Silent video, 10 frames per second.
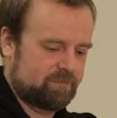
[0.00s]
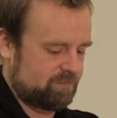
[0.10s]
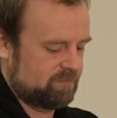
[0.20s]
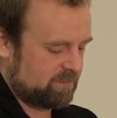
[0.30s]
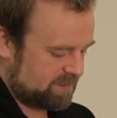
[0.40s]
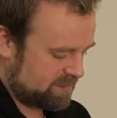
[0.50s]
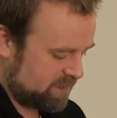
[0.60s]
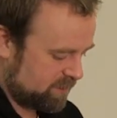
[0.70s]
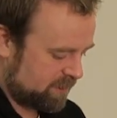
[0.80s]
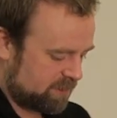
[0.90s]
Let's see
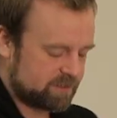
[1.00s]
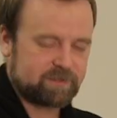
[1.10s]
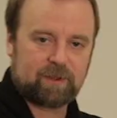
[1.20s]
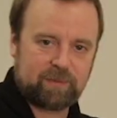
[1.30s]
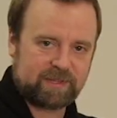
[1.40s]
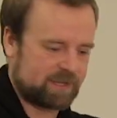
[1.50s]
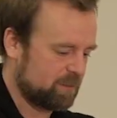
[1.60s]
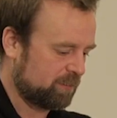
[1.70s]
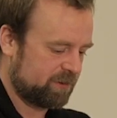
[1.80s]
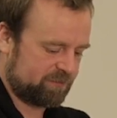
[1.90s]
how it goes. I bet it's
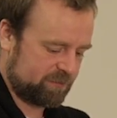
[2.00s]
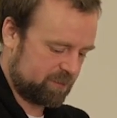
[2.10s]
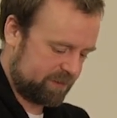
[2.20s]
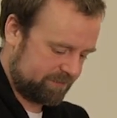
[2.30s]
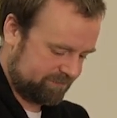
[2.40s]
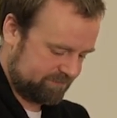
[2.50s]
gonna be pretty foamy.